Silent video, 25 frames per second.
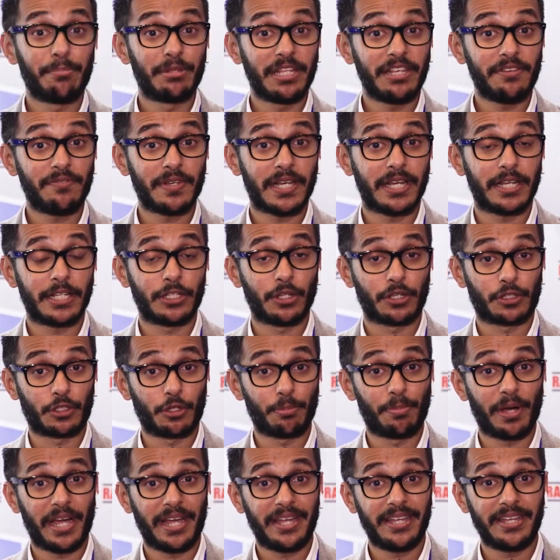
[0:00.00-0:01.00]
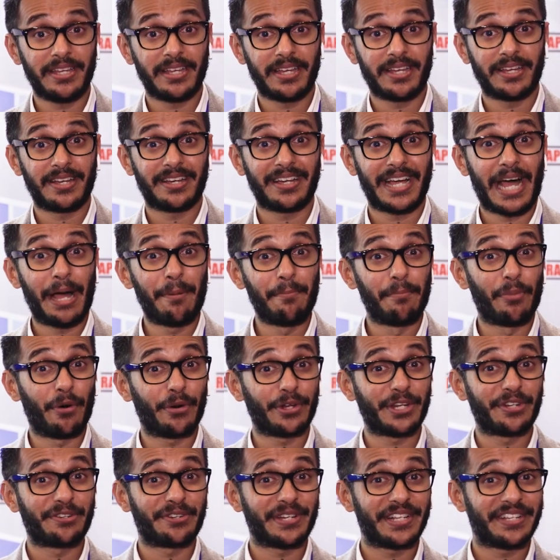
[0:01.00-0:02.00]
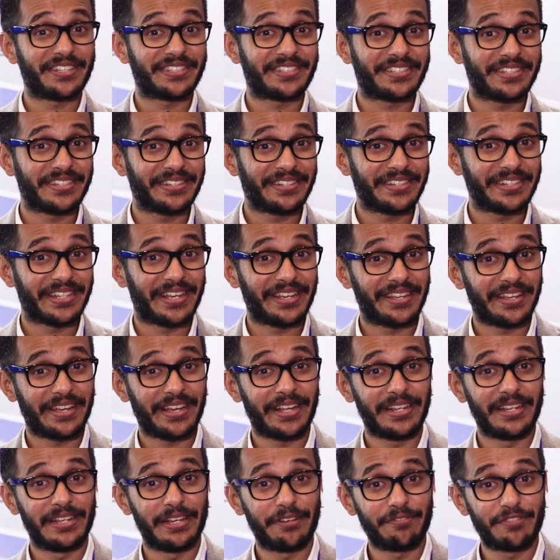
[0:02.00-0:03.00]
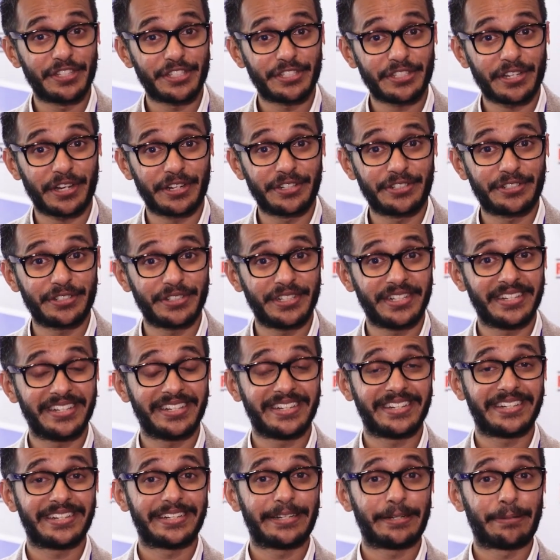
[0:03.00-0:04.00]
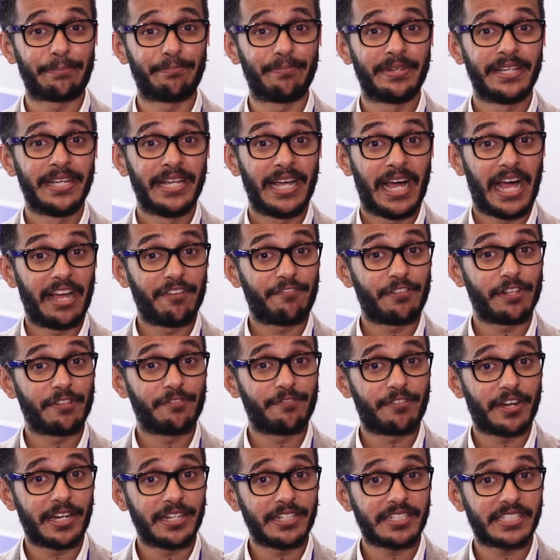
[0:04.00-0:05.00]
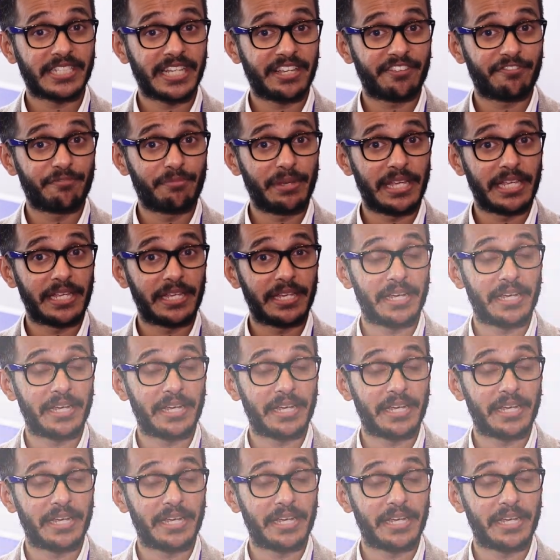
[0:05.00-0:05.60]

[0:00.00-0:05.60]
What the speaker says: believe, look, Dubai, I'm born and raised here, and I love this country. I feel very safe being